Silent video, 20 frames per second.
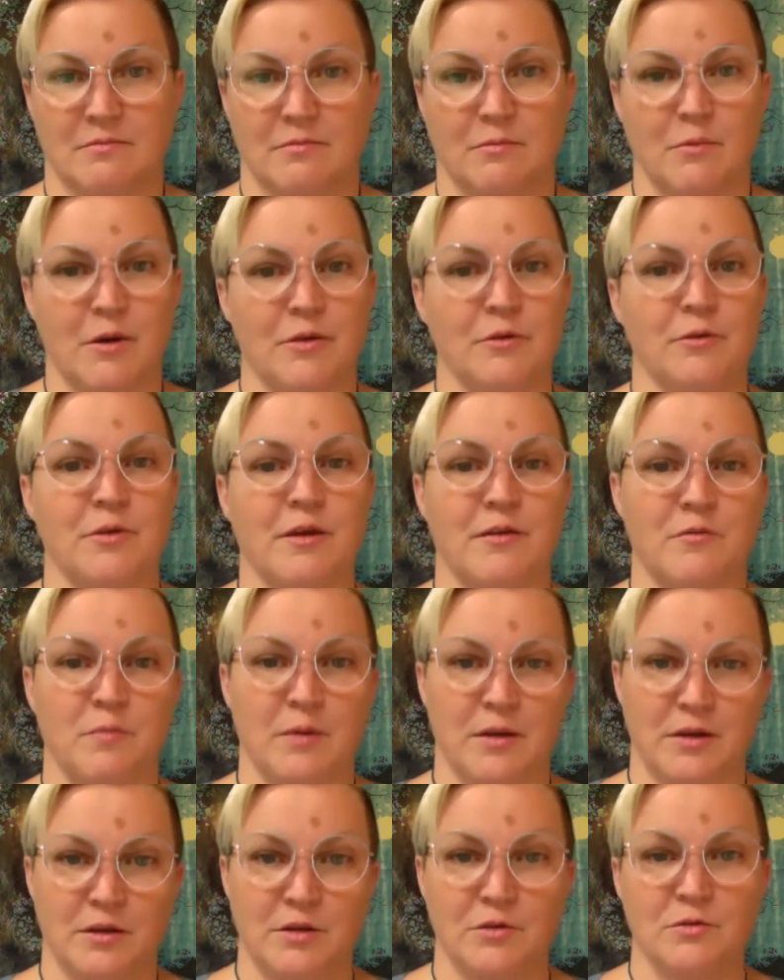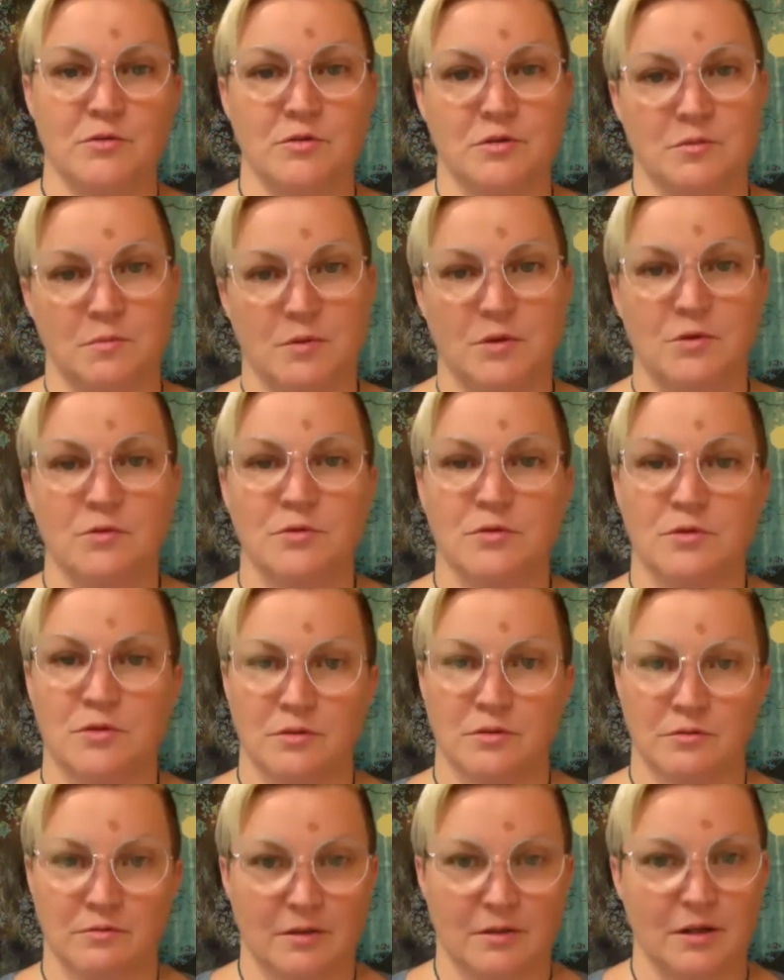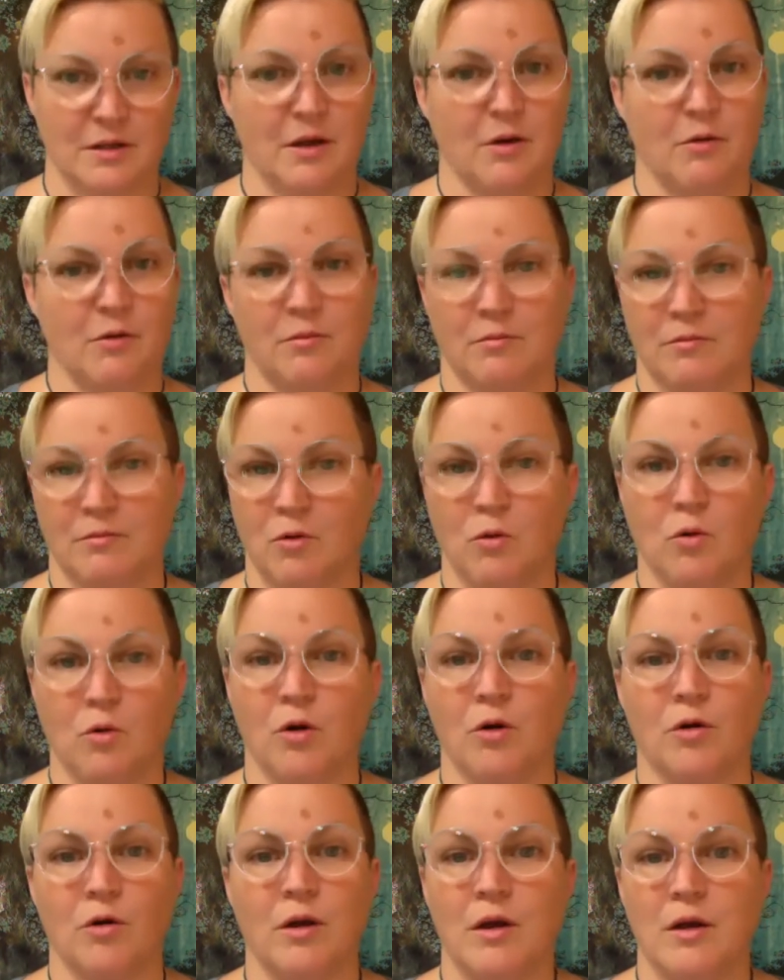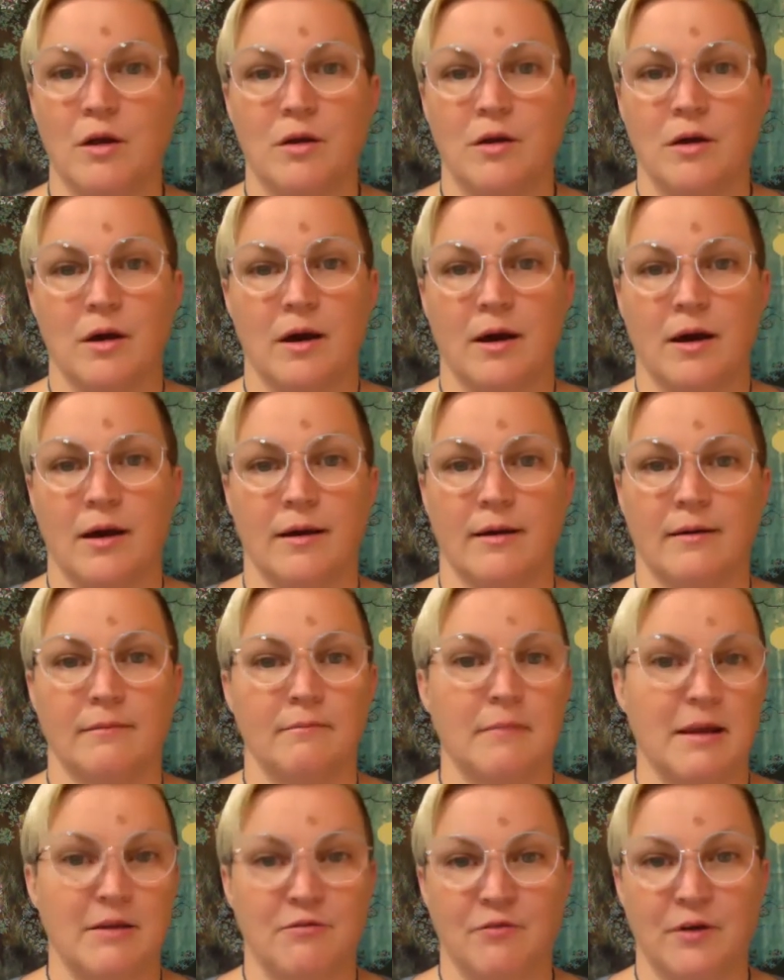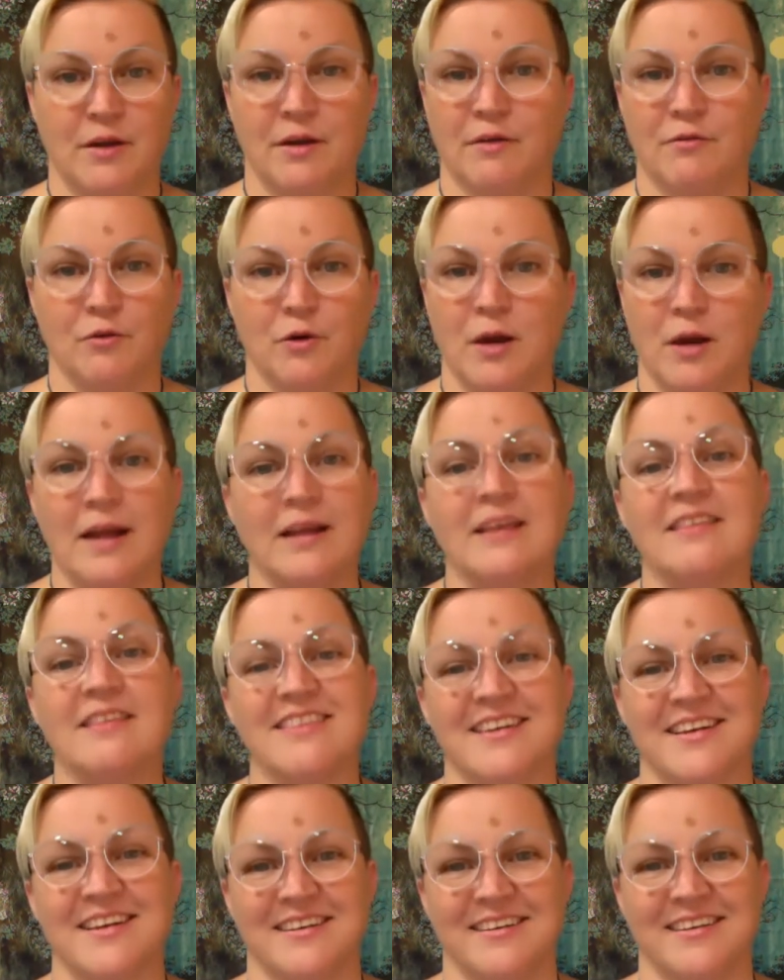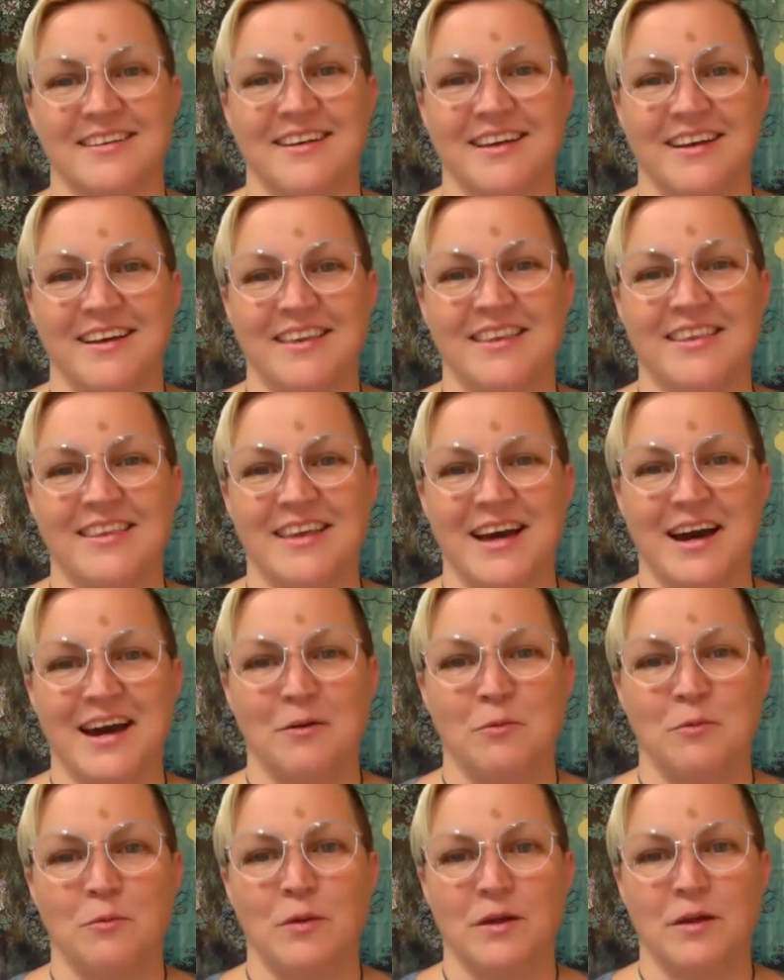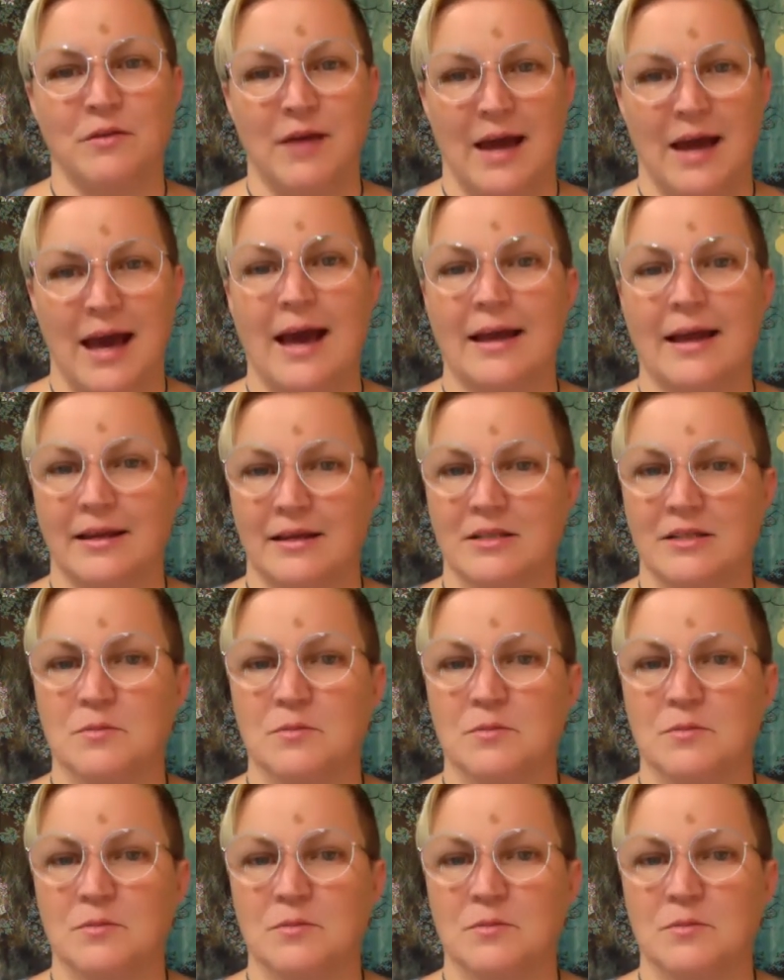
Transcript: whether they've been used, abused, you know, or uh, made fun of, or anything that we've had